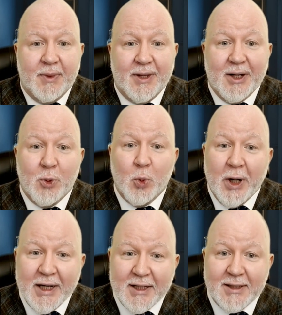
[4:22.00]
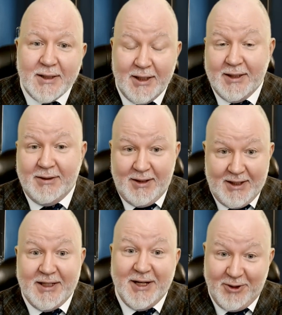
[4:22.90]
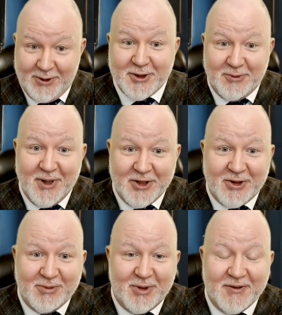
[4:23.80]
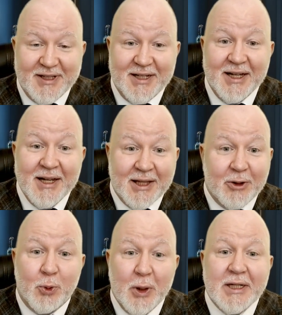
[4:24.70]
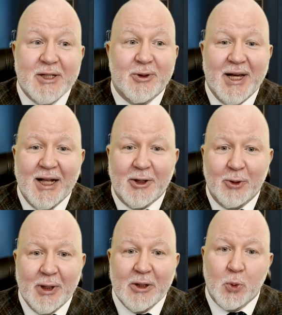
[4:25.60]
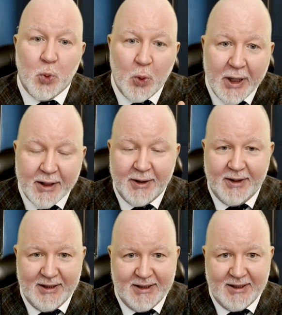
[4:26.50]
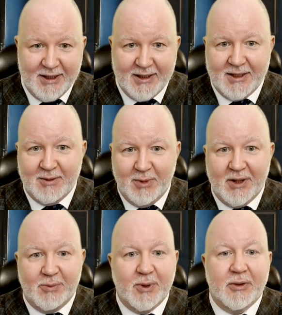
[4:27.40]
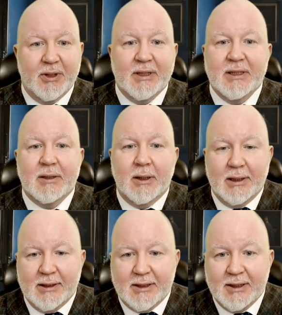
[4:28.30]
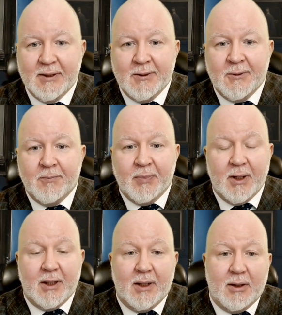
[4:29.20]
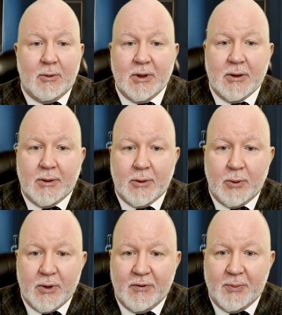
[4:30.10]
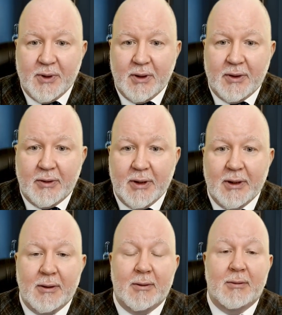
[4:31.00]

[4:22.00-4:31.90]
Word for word: there are ways, and as I also mentioned previously, there are ways to calculate when this six month period starts. Uh, according to the Court of Appeal, there are